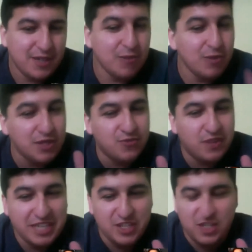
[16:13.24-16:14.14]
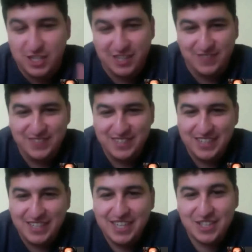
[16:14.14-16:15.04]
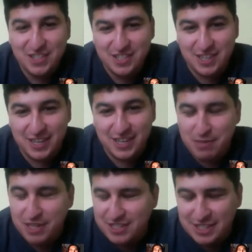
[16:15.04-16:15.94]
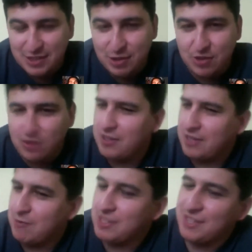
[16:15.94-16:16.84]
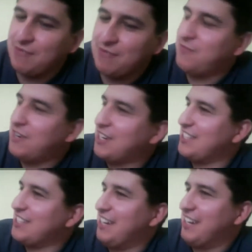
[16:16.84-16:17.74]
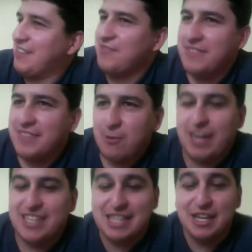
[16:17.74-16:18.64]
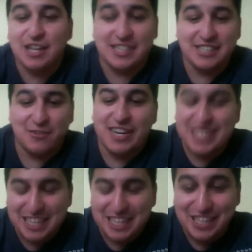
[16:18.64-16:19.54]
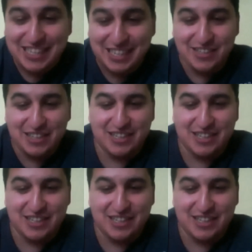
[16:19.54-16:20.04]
was funny as shit. Just seeing Vince and Toto go like, what the fuck is that? Why is he looking? Why is he looking at you like